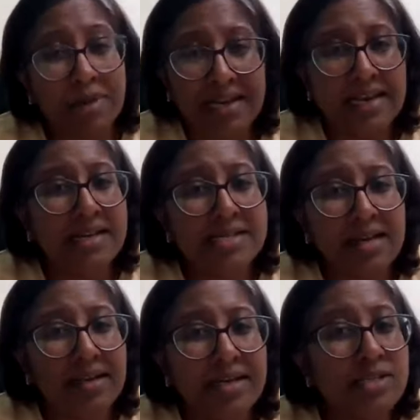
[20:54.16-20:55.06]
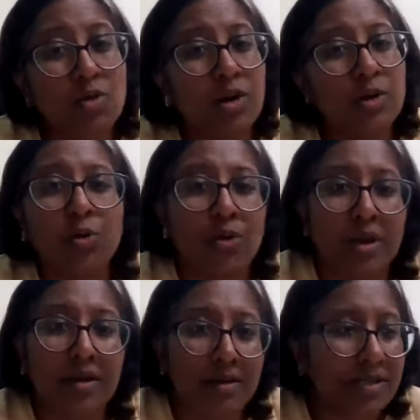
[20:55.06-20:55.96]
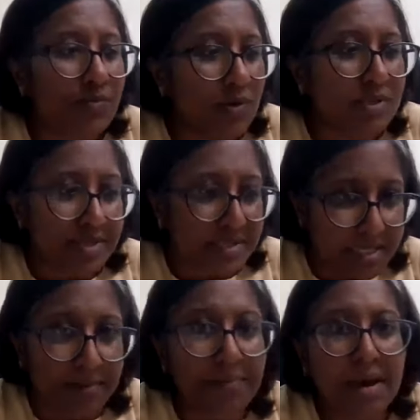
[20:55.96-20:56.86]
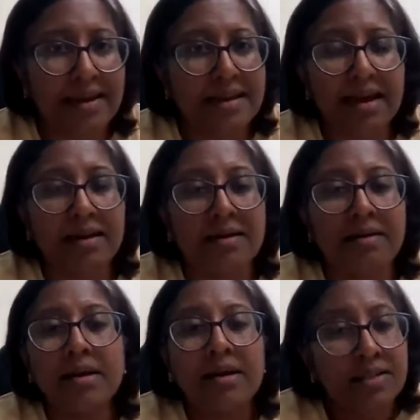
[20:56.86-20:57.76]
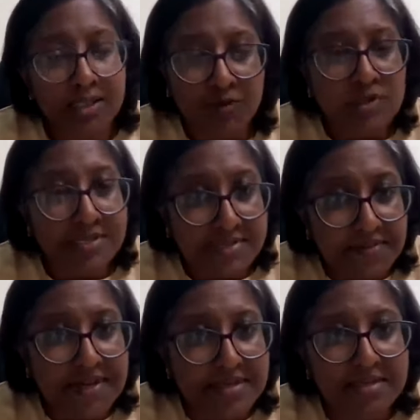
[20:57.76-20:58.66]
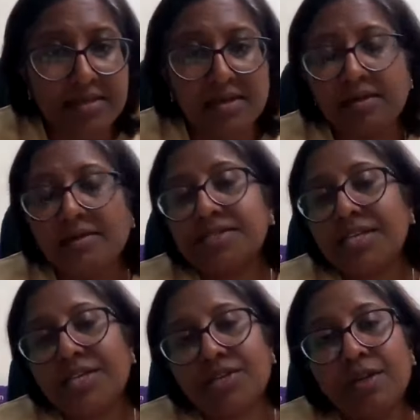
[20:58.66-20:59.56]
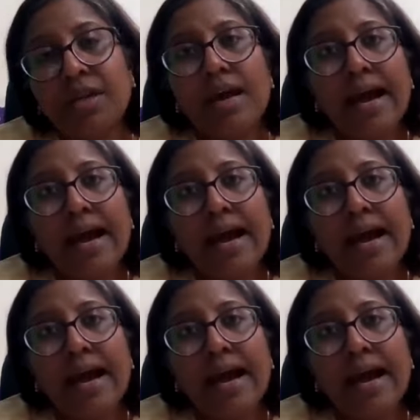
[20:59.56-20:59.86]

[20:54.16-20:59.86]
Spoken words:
malaise and he's not growing. This was the stem, and this was a CVS station.